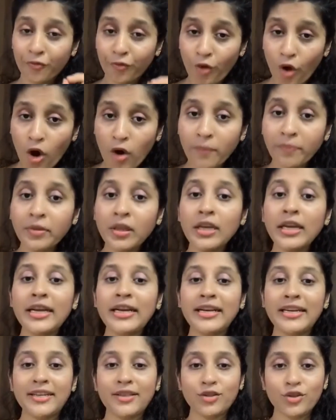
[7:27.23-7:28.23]
from the
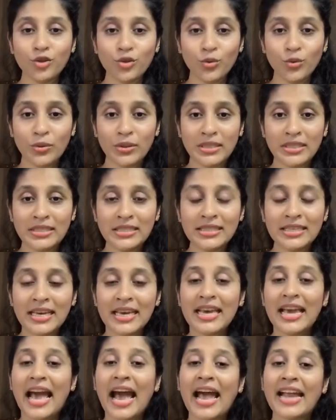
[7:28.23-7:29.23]
Indian students
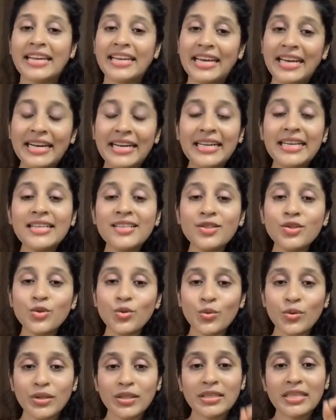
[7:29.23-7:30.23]
and Indian
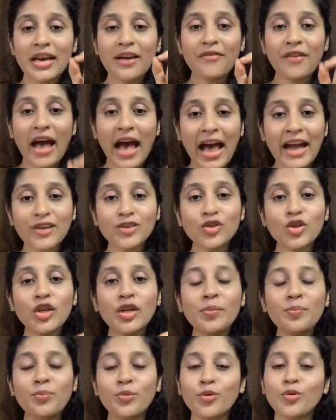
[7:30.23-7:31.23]
students have
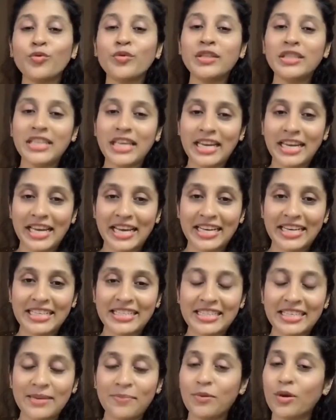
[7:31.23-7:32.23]
actually proven their
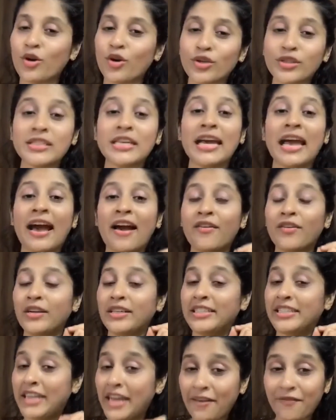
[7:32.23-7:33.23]
legacy because they have
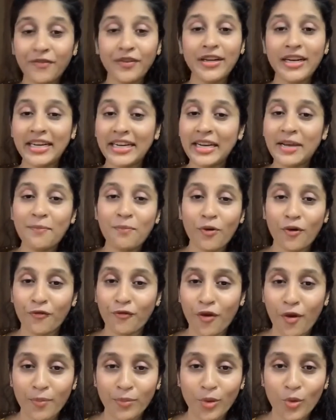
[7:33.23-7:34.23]
definitely
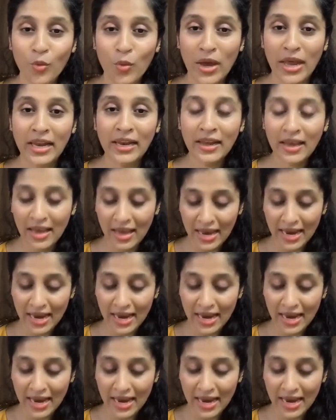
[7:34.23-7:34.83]
performed well